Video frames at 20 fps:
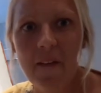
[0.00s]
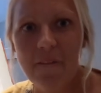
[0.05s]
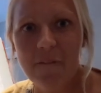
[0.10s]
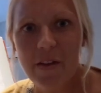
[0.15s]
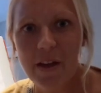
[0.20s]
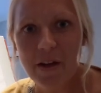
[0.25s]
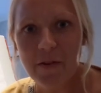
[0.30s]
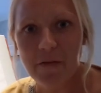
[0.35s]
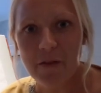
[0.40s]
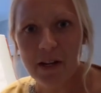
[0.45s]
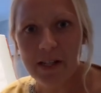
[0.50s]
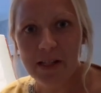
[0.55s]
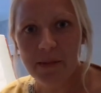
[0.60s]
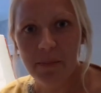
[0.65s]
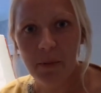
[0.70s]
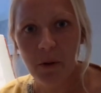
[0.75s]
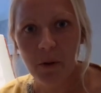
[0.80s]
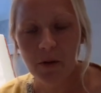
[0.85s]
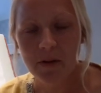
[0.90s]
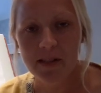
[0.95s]
Feel free to
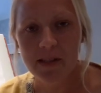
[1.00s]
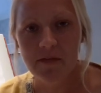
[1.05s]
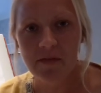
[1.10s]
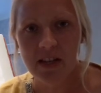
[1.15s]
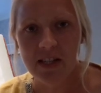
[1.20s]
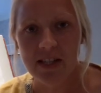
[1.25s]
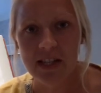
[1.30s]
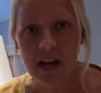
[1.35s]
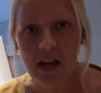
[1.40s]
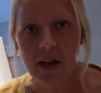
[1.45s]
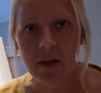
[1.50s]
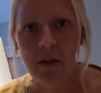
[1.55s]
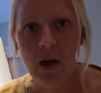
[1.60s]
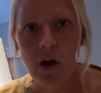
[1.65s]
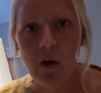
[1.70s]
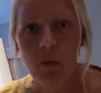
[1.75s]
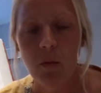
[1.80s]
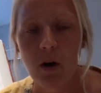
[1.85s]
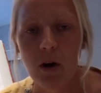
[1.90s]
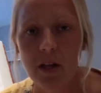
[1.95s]
pause the video
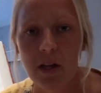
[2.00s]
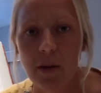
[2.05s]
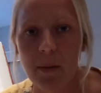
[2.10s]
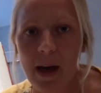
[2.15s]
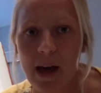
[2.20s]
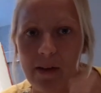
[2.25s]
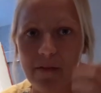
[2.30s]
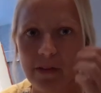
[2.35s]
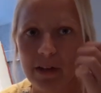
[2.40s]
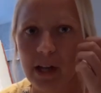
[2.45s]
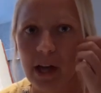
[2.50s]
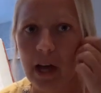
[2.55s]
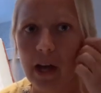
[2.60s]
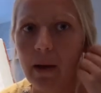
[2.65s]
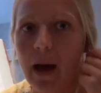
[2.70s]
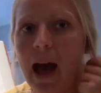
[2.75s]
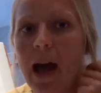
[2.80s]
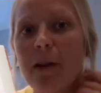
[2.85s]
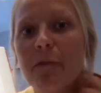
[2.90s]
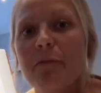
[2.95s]
while you have a
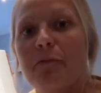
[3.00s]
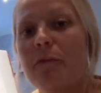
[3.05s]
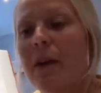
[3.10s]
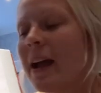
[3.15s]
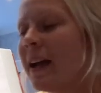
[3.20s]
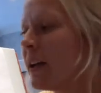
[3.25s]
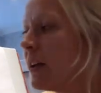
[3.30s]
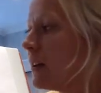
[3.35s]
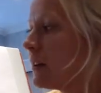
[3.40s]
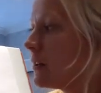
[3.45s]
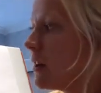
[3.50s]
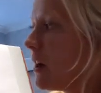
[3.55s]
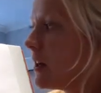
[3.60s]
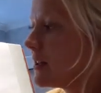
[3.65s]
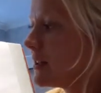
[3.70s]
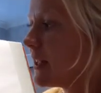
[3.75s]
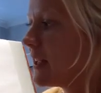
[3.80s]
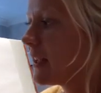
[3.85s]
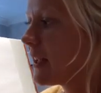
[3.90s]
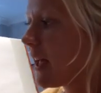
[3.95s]
go at
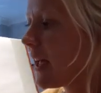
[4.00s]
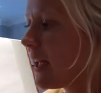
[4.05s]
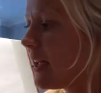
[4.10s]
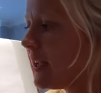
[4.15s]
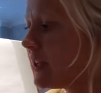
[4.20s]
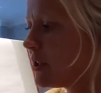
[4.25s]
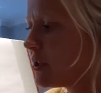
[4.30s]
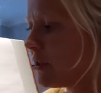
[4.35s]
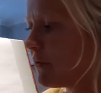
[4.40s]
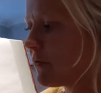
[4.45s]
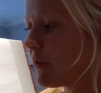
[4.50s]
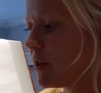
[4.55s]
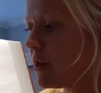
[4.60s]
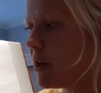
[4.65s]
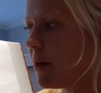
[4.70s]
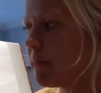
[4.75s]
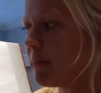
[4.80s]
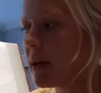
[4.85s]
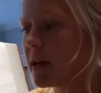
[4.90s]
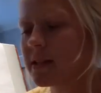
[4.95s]
recognising each of the
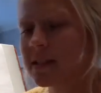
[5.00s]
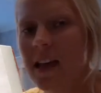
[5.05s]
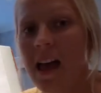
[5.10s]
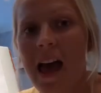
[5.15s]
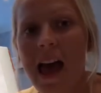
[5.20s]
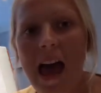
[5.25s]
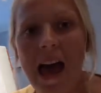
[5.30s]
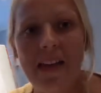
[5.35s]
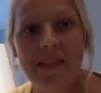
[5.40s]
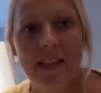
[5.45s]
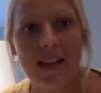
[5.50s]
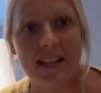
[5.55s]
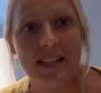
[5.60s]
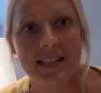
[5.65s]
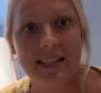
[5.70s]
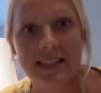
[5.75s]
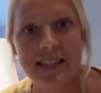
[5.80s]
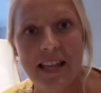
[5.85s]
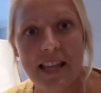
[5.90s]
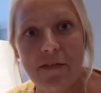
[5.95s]
numbers, and then
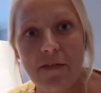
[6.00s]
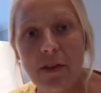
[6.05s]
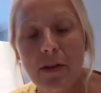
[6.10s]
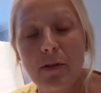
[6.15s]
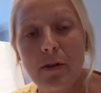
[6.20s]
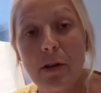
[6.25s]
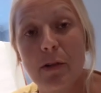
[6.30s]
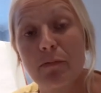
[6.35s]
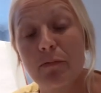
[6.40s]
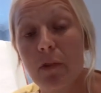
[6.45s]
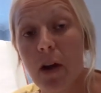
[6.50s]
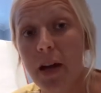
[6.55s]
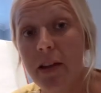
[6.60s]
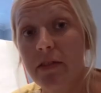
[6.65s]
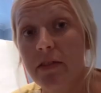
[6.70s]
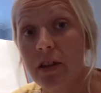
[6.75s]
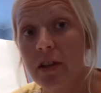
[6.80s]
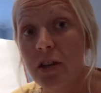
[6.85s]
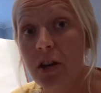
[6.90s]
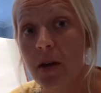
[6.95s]
see if you can
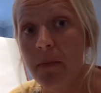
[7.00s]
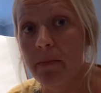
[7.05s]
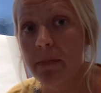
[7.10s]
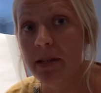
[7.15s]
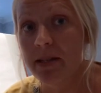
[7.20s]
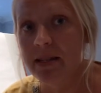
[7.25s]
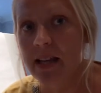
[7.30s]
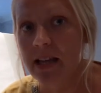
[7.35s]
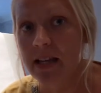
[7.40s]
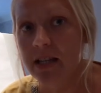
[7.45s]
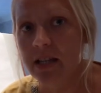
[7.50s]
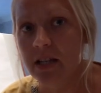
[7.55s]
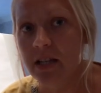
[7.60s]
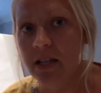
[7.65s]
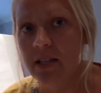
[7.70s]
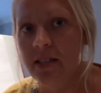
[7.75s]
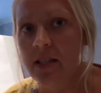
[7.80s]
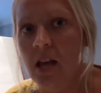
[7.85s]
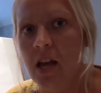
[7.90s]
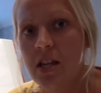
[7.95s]
write the number
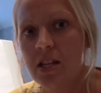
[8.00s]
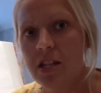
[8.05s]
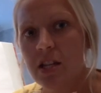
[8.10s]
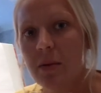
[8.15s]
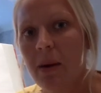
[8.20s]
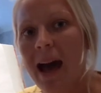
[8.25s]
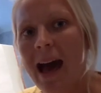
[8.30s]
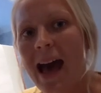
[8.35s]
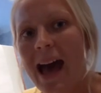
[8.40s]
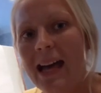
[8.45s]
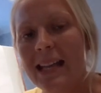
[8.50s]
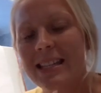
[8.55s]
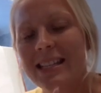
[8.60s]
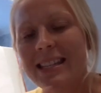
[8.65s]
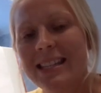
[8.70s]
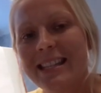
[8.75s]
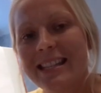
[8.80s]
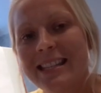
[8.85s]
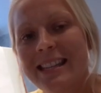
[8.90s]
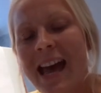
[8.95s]
sentence to add
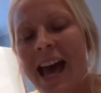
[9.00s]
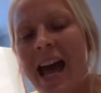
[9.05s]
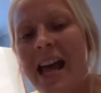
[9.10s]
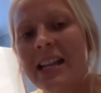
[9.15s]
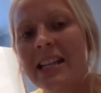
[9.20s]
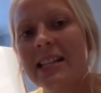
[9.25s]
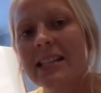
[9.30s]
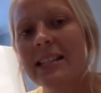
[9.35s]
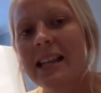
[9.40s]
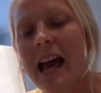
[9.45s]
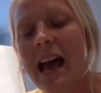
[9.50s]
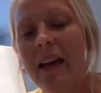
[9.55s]
the tens